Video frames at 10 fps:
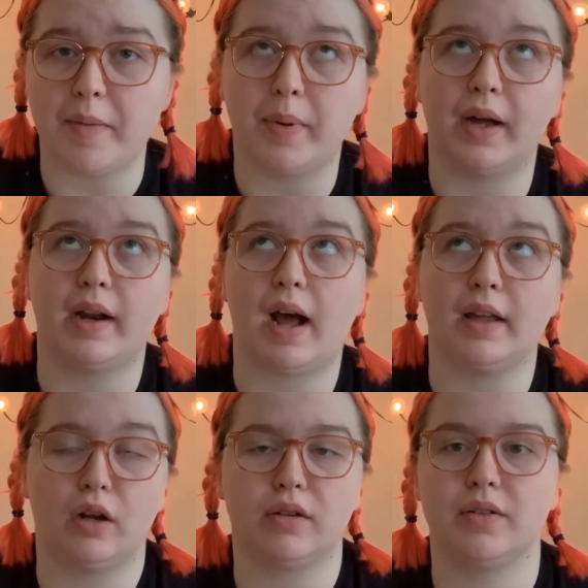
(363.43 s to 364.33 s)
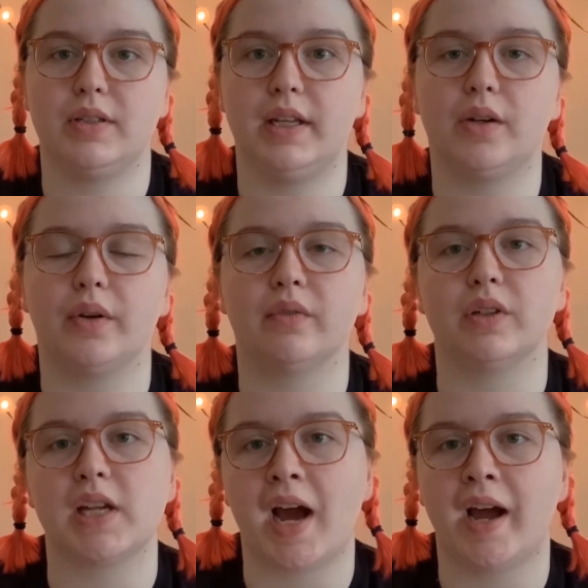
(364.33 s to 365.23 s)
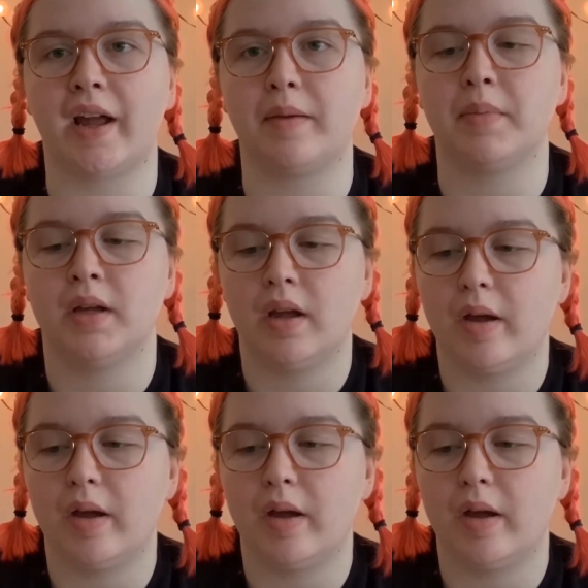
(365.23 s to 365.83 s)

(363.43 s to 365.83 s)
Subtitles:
but I could also see it going for time